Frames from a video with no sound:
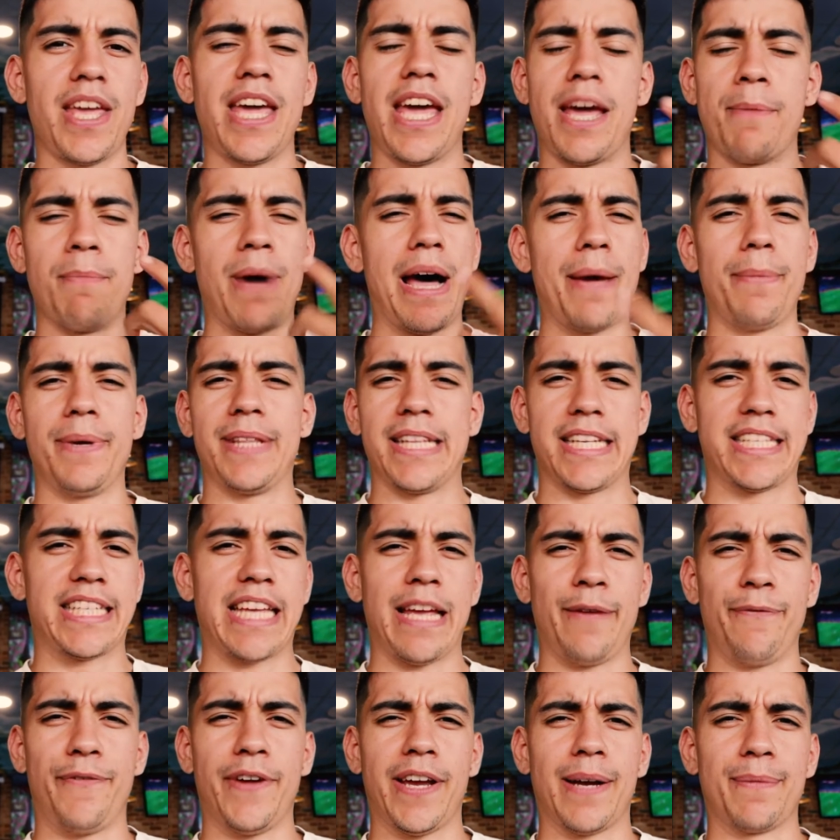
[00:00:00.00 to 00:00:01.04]
It might be the
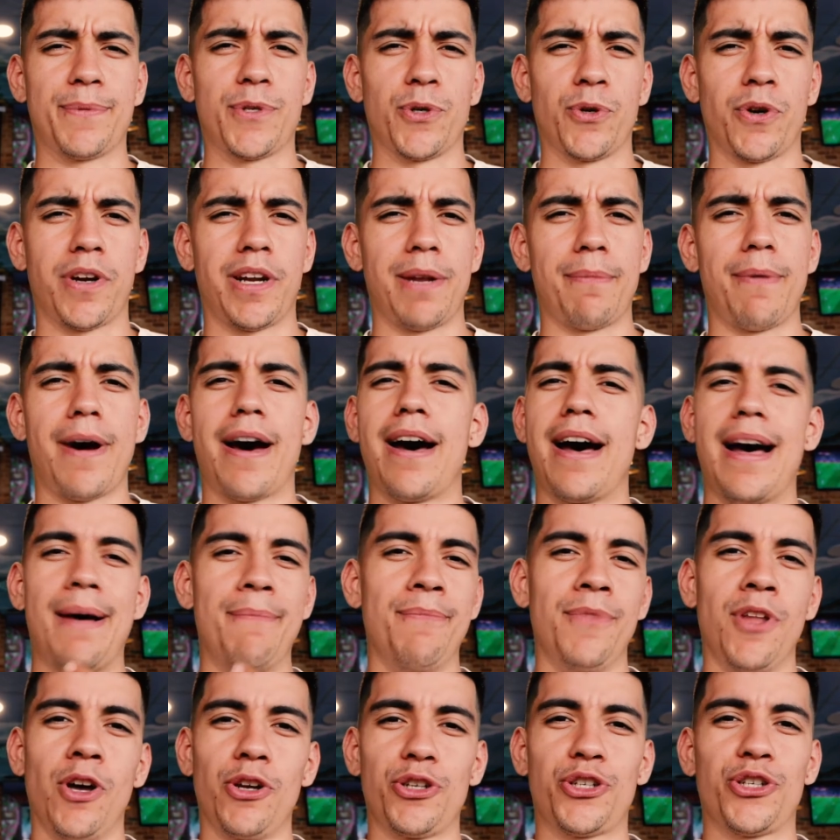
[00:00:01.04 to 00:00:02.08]
same thing I'm talking about,
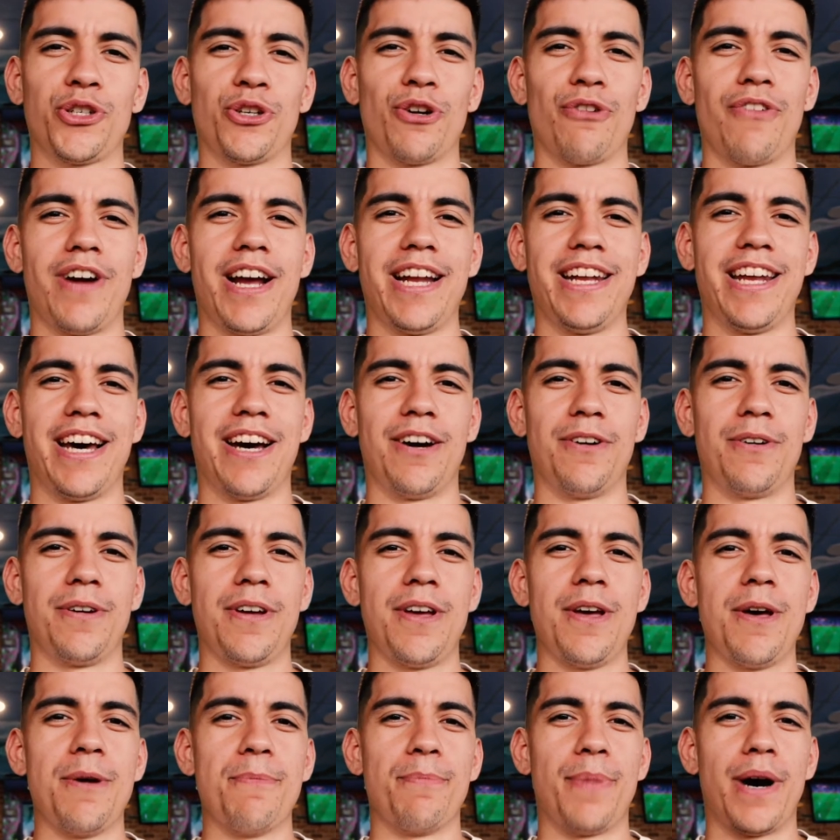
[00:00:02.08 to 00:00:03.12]
I'm not sure right now,
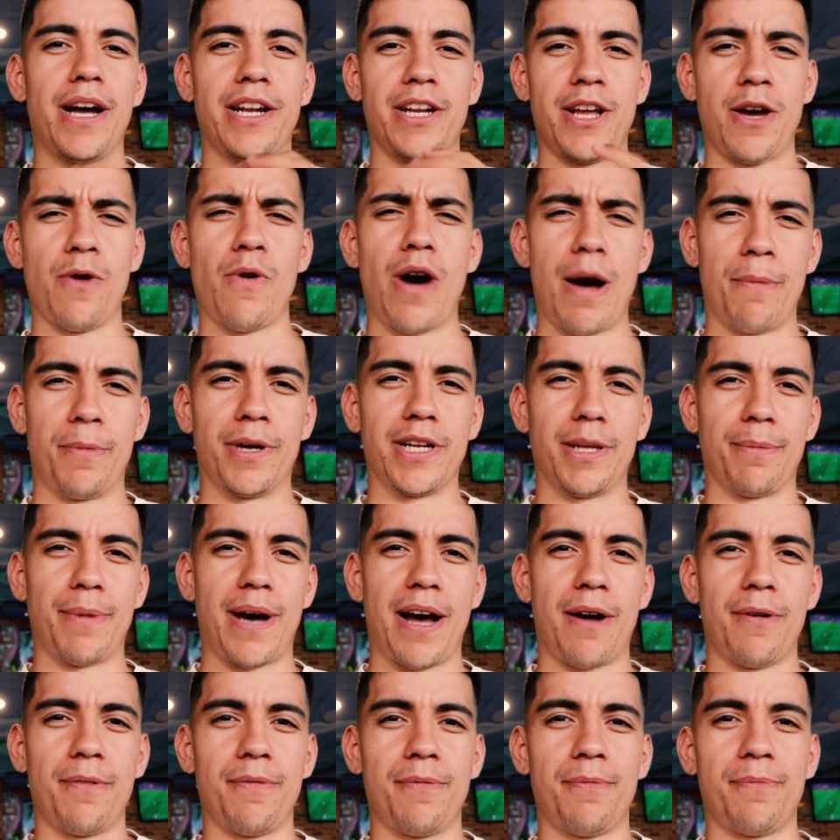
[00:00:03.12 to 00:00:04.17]
but I know what I'm on
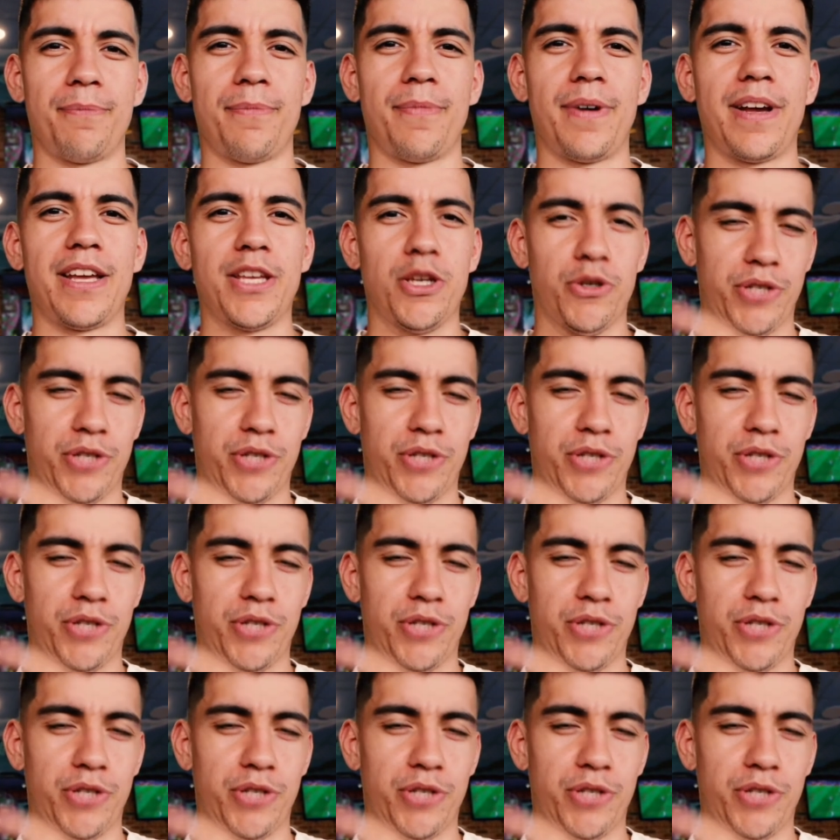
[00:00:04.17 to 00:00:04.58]
about.